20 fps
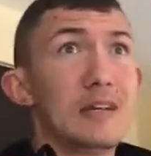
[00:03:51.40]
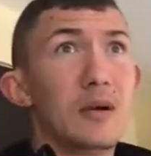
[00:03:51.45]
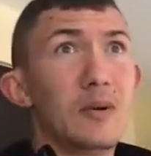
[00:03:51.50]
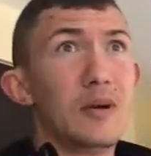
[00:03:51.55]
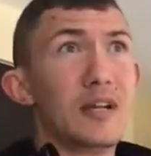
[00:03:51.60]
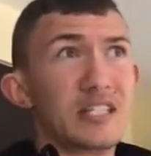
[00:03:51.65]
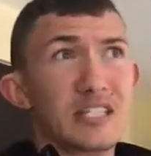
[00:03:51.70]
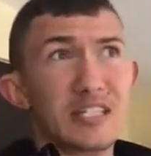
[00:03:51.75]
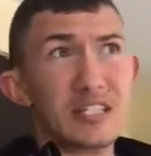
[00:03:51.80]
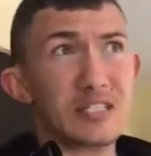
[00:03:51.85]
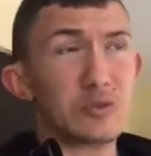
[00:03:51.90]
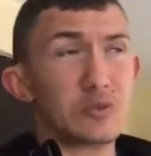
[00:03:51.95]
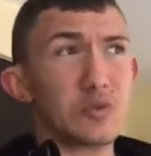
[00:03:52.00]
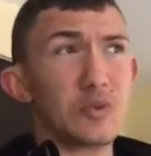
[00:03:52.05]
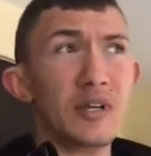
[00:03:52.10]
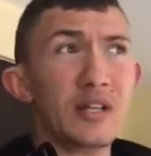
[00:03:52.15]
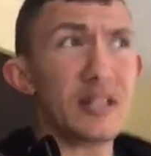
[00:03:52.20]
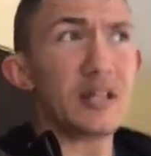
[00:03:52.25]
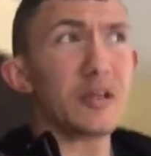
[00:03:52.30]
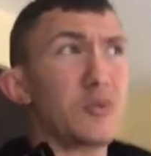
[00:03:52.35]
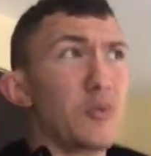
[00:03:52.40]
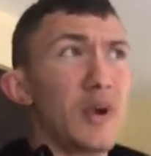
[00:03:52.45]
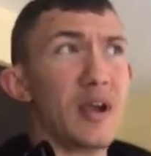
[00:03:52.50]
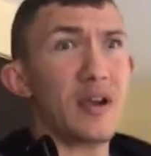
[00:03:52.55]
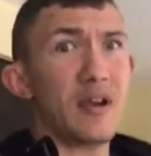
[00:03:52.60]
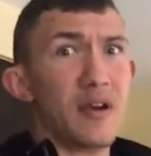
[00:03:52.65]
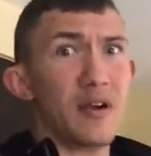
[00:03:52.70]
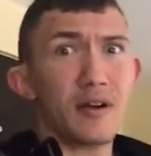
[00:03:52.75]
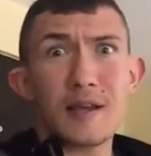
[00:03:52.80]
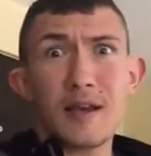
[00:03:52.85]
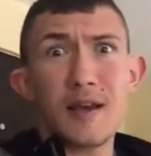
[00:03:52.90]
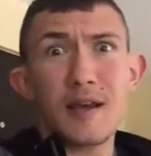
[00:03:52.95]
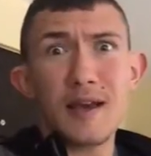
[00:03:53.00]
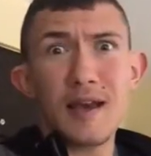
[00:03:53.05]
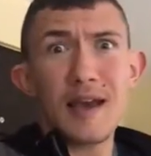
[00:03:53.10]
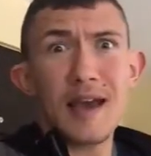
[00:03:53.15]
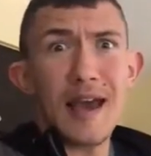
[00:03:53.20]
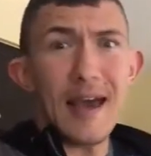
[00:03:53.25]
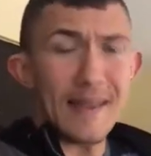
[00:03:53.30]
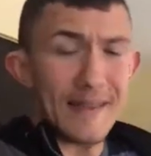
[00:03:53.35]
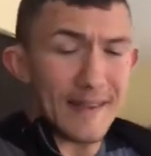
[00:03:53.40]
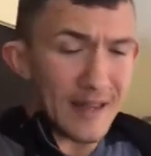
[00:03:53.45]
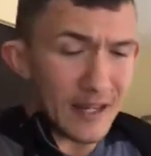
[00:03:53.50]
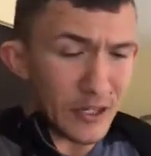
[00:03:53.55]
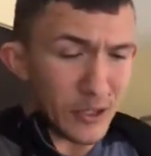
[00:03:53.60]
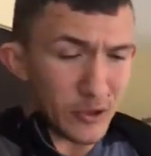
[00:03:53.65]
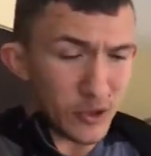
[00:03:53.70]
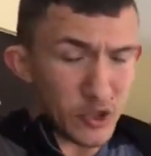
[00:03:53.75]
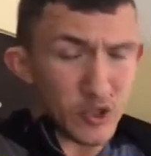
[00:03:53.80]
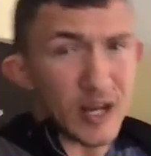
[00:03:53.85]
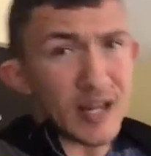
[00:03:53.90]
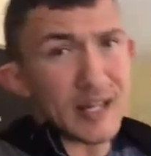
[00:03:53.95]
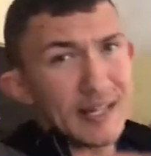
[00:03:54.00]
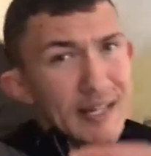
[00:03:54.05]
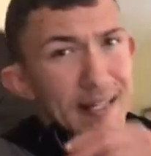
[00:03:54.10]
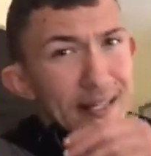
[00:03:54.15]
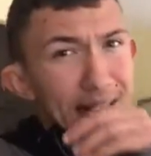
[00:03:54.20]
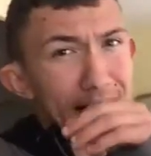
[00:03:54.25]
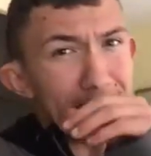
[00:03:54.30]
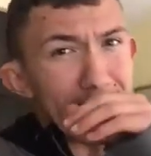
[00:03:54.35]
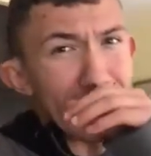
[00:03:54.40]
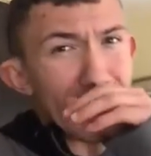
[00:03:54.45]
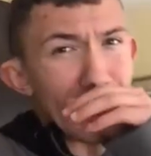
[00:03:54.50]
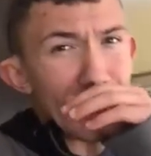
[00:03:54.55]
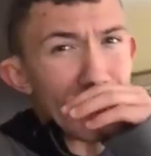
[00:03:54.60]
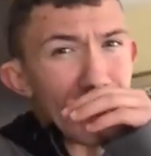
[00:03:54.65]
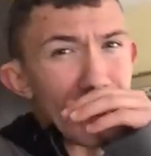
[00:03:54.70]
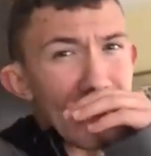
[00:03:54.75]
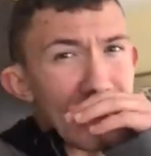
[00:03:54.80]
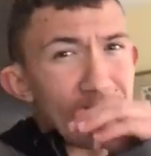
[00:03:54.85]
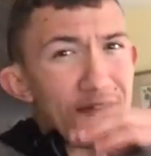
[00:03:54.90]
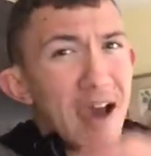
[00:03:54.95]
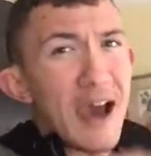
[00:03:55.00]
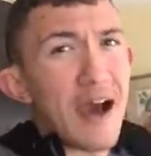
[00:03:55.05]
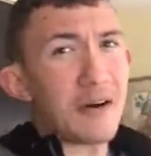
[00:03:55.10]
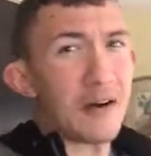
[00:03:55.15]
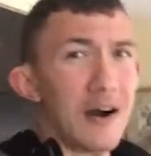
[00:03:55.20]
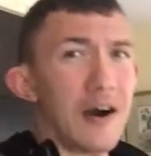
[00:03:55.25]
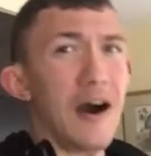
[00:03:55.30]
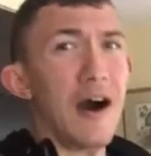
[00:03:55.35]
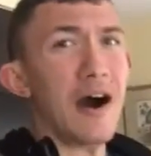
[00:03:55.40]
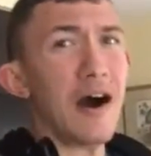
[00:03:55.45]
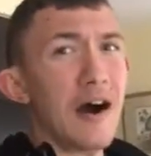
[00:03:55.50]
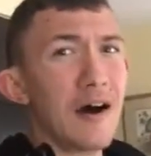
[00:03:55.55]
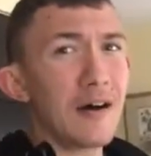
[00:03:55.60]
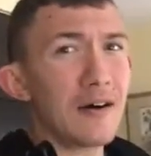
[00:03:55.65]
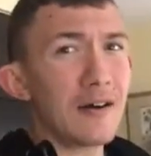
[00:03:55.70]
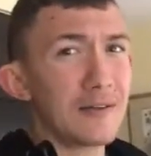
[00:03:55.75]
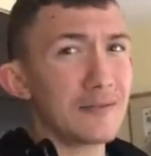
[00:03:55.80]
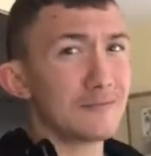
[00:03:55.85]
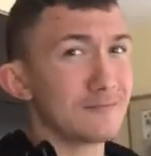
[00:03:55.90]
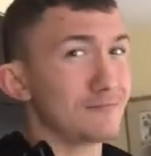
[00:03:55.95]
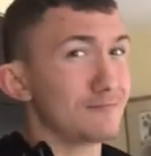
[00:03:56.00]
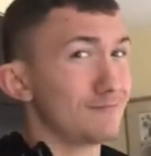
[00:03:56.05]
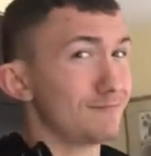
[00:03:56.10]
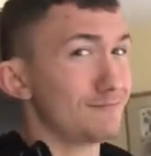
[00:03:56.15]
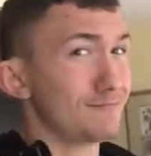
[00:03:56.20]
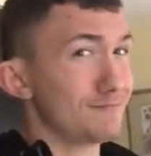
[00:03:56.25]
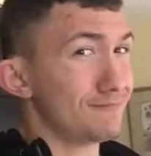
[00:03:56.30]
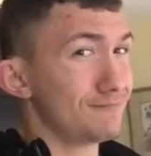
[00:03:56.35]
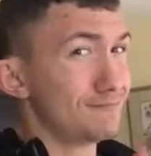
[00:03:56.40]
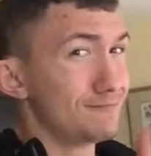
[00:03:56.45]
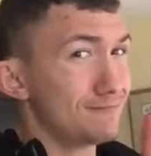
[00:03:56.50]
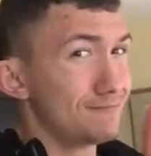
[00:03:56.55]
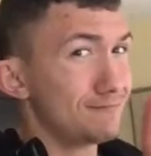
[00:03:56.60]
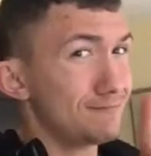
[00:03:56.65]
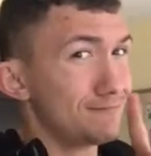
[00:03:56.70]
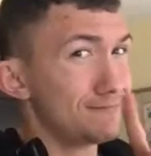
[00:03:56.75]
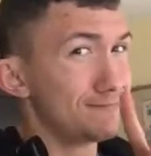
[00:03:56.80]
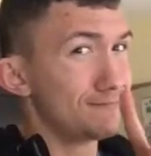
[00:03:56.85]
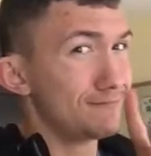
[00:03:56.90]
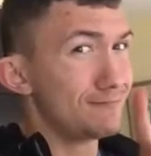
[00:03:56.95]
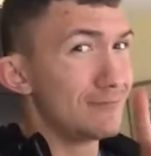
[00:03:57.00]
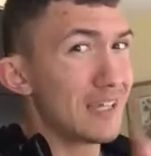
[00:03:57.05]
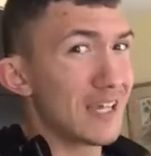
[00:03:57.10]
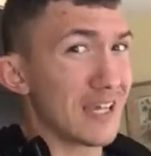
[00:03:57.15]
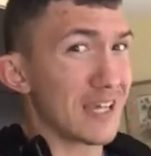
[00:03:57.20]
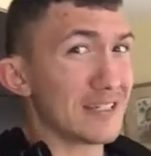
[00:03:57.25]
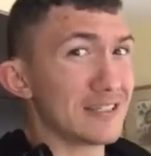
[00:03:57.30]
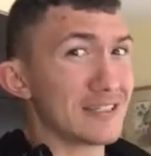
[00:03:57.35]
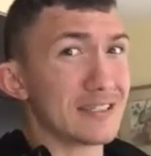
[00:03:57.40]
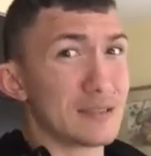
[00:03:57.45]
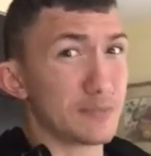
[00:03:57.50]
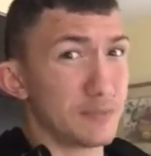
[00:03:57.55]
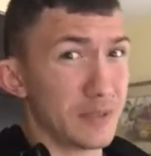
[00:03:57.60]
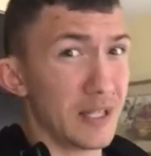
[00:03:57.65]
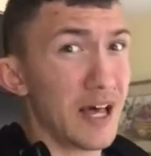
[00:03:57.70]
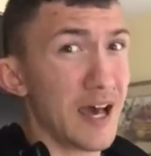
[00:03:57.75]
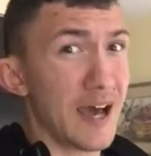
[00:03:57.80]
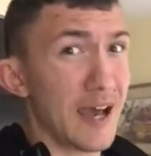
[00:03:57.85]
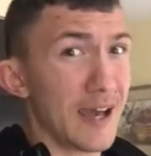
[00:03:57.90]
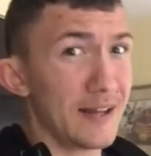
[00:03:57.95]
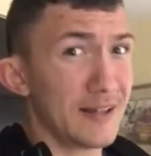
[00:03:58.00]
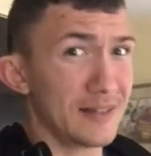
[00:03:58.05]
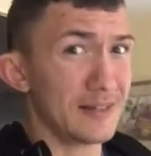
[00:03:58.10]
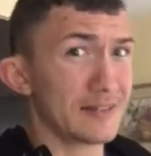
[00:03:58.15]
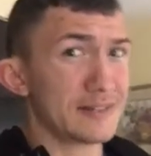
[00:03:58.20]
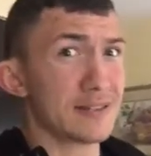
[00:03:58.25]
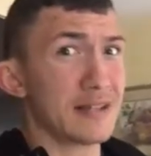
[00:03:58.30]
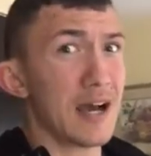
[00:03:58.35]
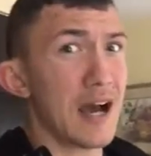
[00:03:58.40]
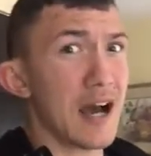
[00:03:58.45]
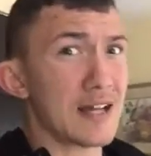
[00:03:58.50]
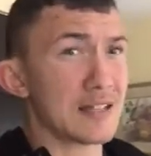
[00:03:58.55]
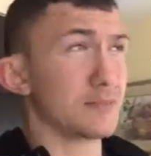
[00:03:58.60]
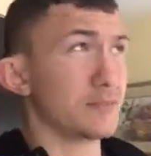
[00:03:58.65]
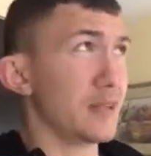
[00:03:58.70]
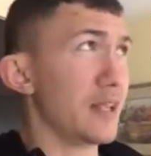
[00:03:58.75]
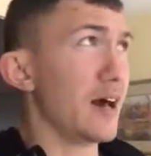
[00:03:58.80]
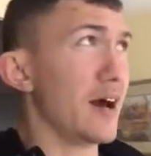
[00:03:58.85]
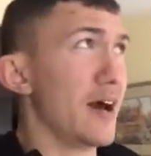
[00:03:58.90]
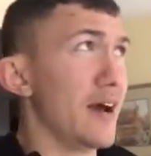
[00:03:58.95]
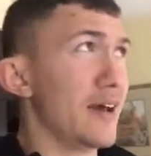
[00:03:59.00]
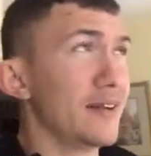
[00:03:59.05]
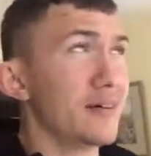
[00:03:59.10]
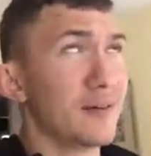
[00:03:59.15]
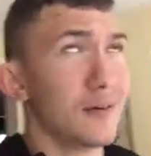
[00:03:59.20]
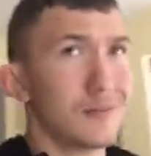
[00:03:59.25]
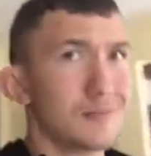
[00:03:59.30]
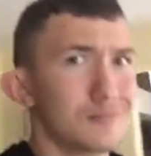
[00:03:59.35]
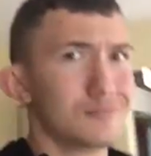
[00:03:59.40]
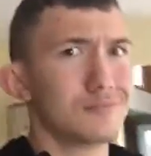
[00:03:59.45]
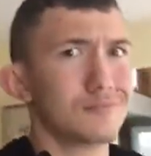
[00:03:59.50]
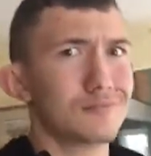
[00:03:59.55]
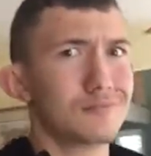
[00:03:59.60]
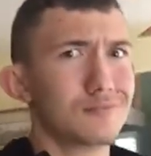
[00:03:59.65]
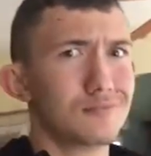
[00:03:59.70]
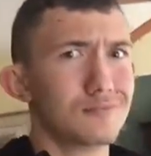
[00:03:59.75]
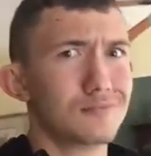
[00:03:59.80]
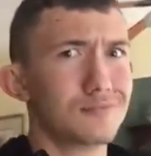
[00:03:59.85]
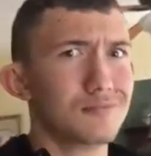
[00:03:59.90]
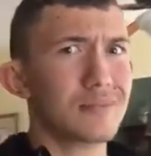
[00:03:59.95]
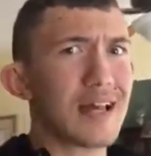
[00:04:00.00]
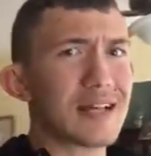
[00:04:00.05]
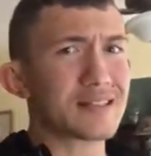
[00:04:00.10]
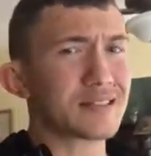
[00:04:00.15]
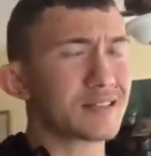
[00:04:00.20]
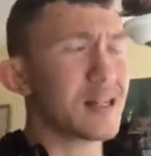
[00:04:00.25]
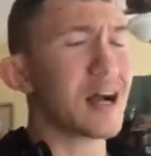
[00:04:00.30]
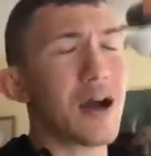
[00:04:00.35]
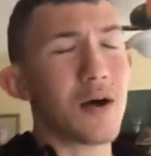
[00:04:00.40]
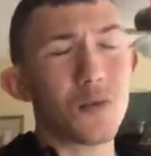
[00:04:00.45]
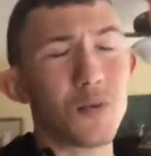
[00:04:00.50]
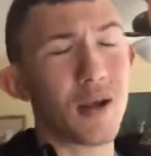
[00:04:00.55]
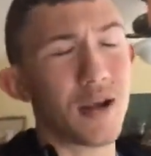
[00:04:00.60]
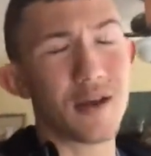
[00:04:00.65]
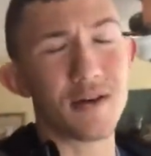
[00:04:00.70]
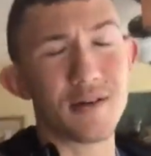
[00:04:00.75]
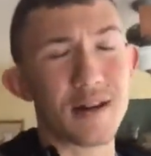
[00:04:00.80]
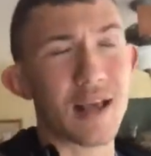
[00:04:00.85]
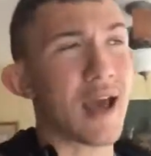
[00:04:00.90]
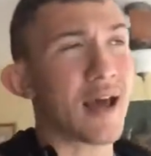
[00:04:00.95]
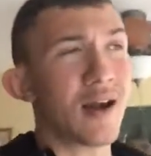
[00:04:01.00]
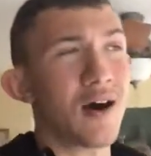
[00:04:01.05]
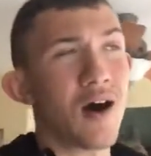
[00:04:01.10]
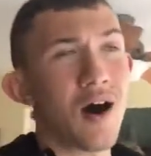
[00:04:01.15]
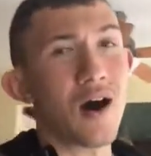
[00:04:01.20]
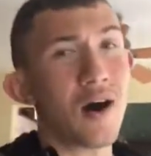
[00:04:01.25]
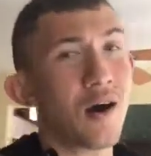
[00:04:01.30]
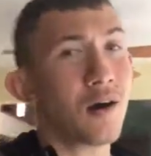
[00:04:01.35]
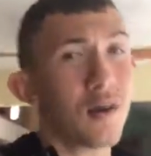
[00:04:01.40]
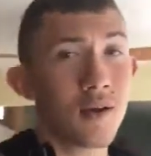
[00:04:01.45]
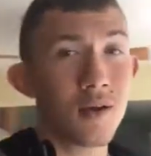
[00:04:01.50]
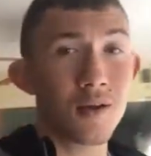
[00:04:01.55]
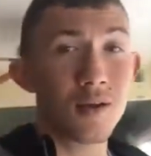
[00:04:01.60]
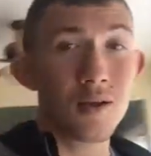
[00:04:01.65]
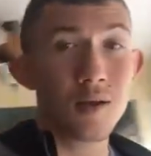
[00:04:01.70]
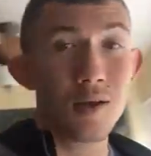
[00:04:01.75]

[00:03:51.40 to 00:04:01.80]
which is really weird, and then you drink a little bit of alcohol because it's blood. It's God's blood. That's not weird at all.